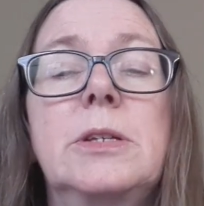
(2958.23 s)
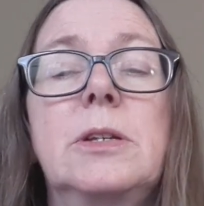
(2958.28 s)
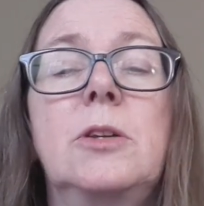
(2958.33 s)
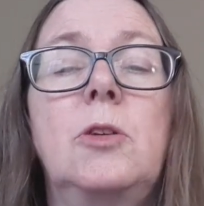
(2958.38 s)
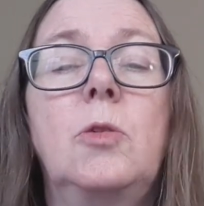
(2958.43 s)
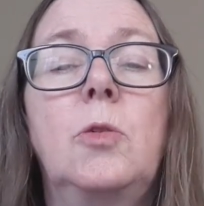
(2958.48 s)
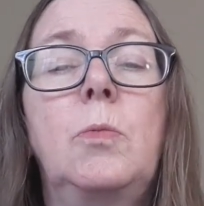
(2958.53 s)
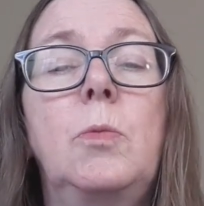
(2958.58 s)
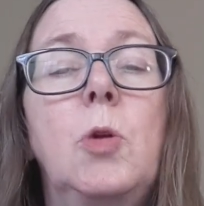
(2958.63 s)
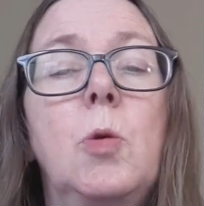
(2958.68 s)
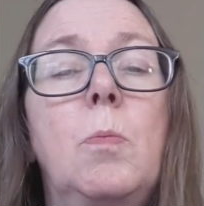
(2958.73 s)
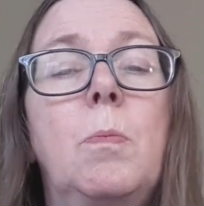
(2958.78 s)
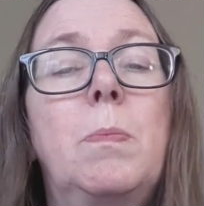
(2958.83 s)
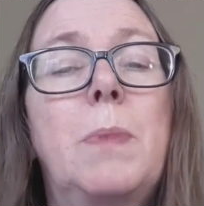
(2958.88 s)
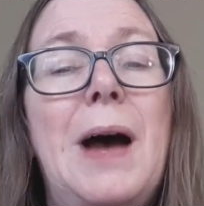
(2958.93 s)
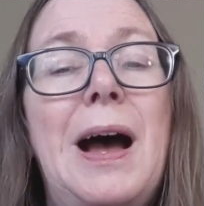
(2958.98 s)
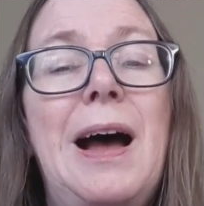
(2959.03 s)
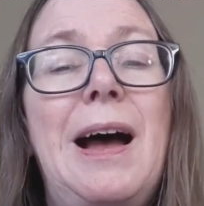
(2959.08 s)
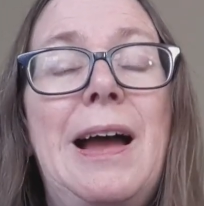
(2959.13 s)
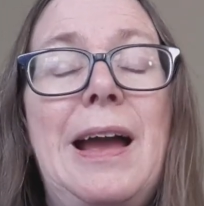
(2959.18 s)
So you
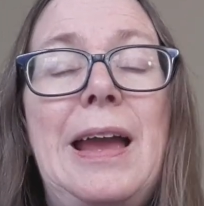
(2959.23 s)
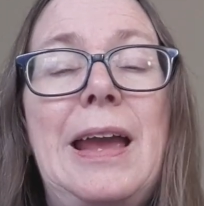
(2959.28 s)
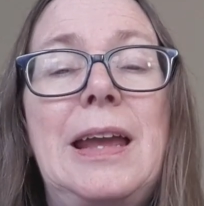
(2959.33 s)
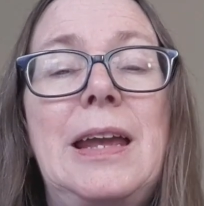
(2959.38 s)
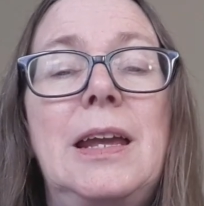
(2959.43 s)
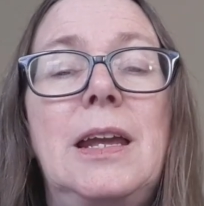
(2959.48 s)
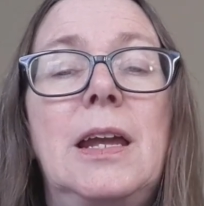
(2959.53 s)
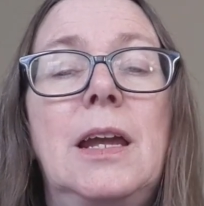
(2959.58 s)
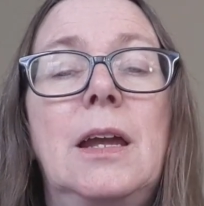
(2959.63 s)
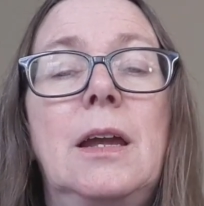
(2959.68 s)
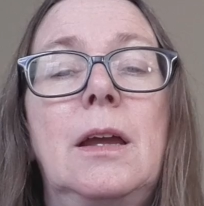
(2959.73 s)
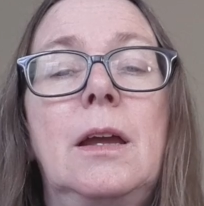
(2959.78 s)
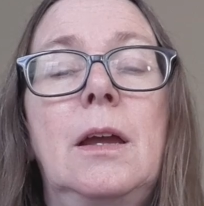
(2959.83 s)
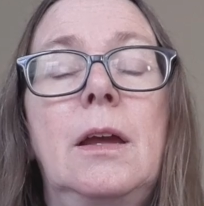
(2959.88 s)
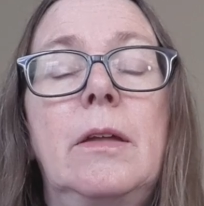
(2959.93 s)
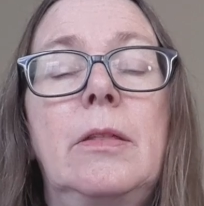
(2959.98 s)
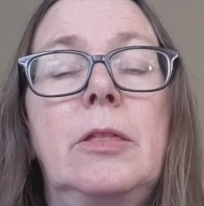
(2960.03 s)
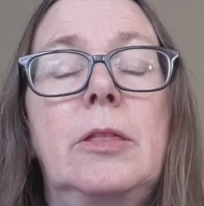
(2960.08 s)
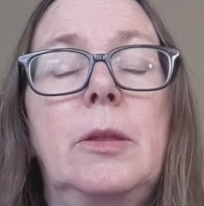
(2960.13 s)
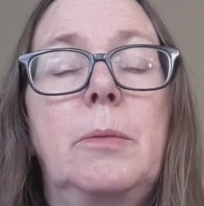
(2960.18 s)
buy
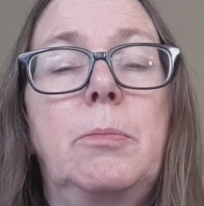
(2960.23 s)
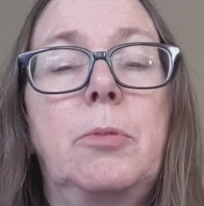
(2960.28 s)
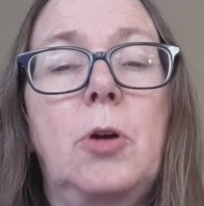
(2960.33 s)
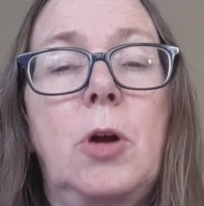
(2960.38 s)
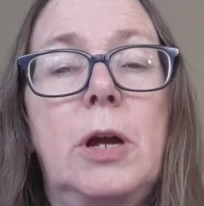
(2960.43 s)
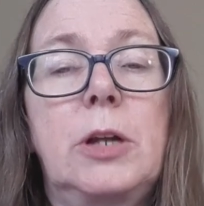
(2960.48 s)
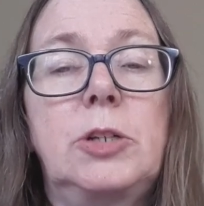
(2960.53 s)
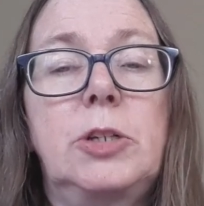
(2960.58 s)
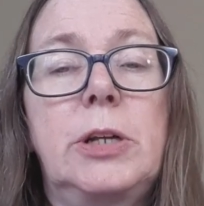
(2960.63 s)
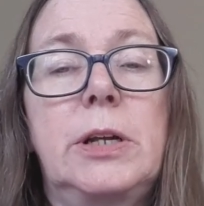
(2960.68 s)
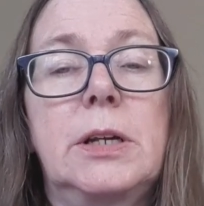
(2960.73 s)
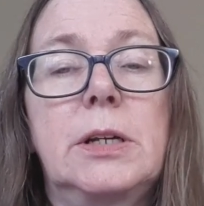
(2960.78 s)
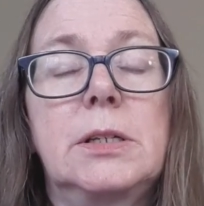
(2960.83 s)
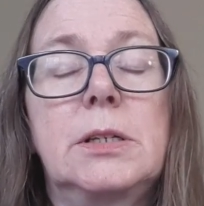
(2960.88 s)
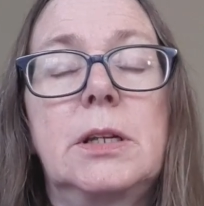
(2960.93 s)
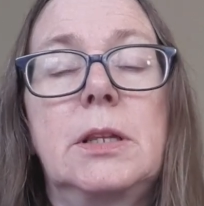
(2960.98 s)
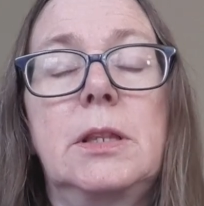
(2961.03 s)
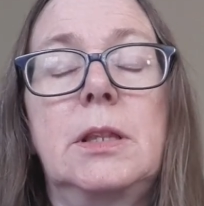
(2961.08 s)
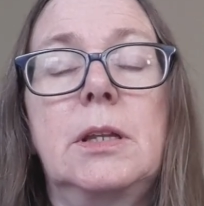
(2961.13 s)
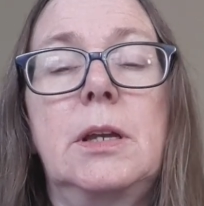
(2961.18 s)
the
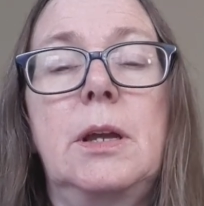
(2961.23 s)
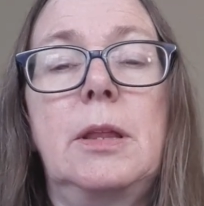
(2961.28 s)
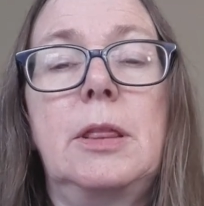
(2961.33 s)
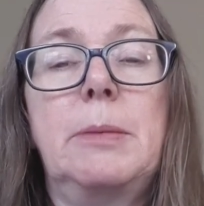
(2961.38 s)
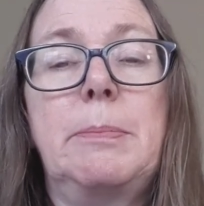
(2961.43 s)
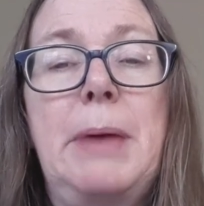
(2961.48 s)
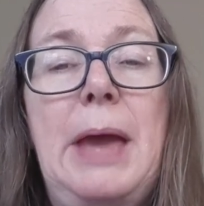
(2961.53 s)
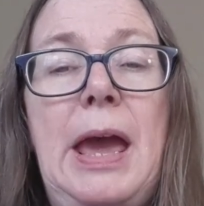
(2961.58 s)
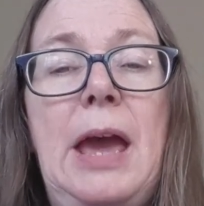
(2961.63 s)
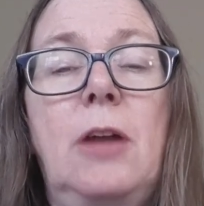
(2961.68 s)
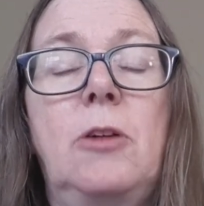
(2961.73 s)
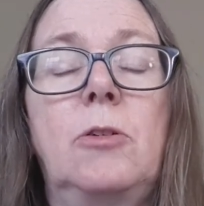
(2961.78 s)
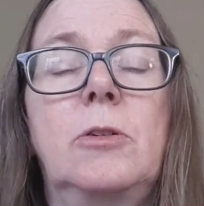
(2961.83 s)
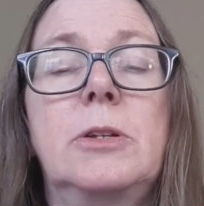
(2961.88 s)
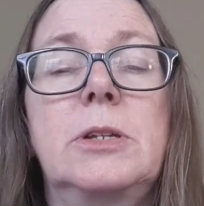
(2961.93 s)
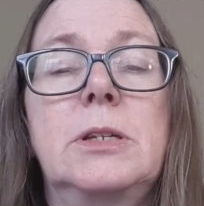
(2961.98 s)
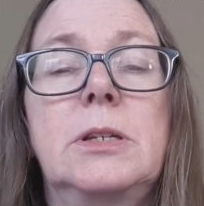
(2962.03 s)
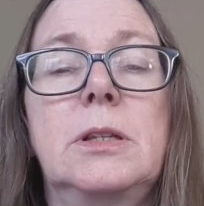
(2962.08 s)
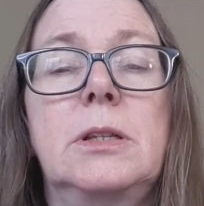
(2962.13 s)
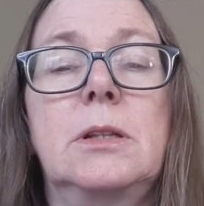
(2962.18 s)
projects and the
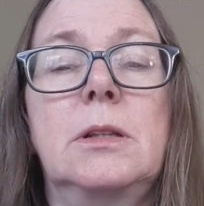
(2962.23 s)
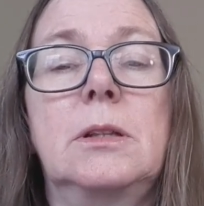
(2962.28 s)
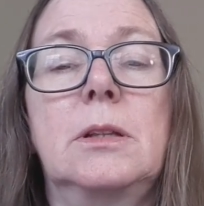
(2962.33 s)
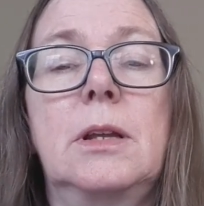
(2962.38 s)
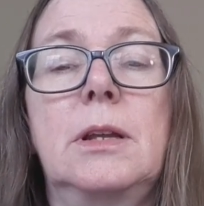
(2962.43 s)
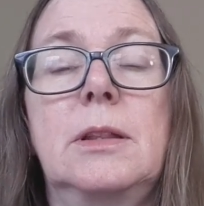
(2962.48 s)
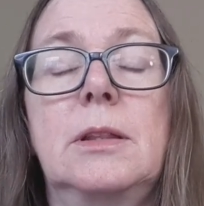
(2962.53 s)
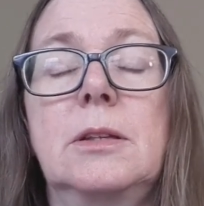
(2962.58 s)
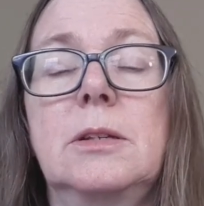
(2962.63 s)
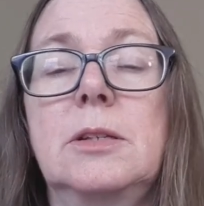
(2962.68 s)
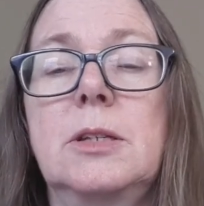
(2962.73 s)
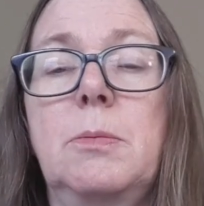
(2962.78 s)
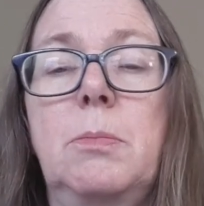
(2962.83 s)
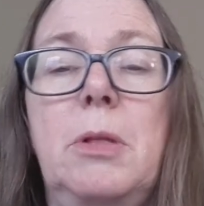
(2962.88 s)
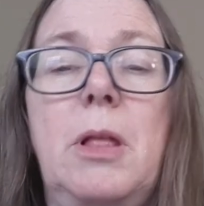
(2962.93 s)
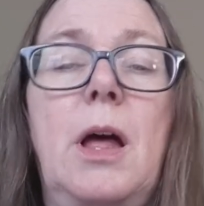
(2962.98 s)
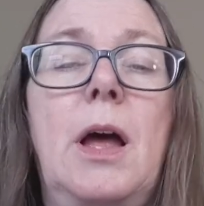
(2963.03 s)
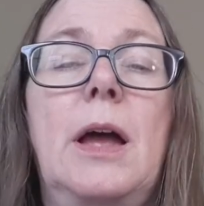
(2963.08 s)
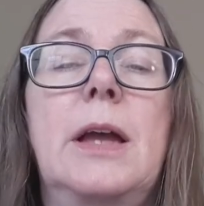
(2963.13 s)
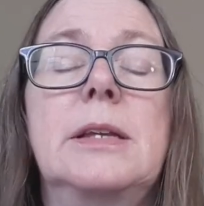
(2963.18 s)
patterns and the
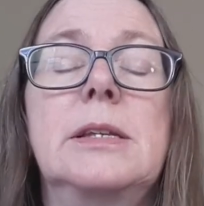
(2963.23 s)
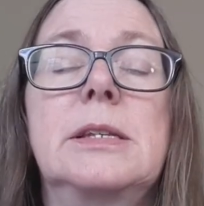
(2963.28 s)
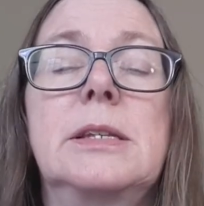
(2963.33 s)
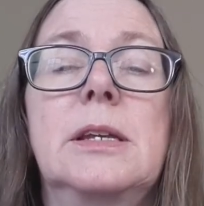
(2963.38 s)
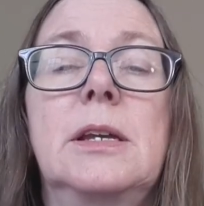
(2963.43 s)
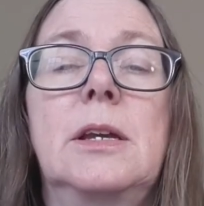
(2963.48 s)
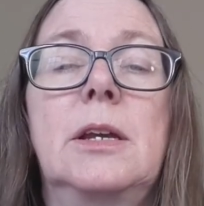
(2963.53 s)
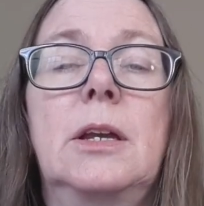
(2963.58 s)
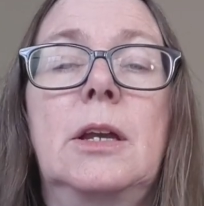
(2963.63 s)
supplies